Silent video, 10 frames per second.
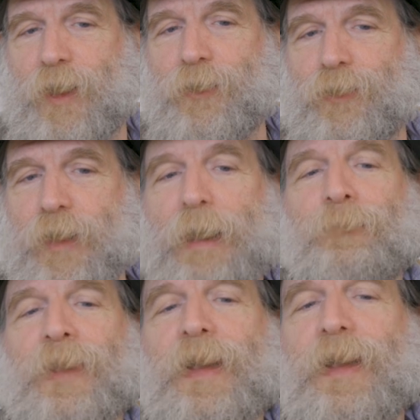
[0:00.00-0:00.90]
this
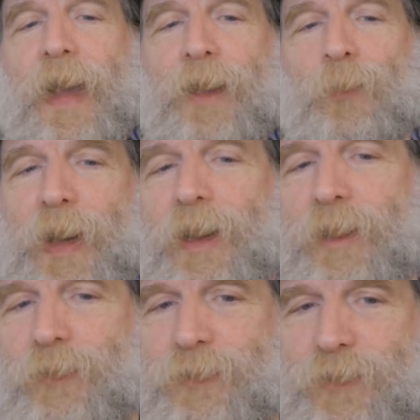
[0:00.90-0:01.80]
country, and where
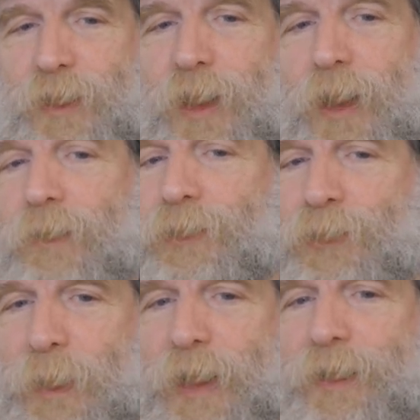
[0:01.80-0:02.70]
do you see our
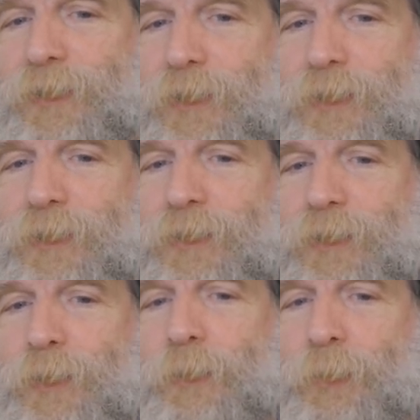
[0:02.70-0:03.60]
responses
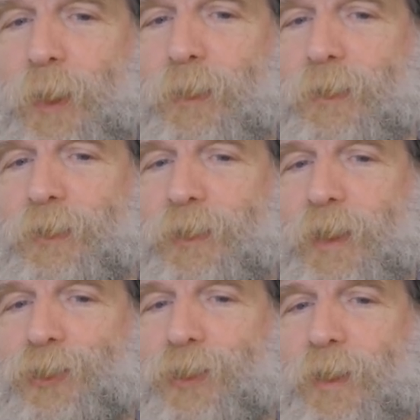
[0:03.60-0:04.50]
to
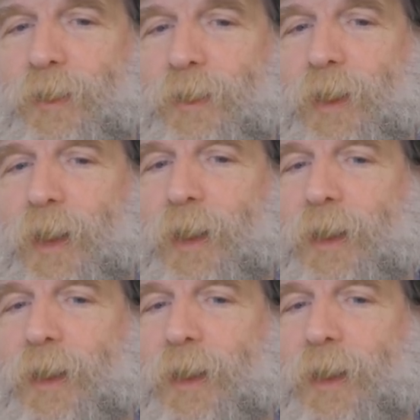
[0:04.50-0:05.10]
polarization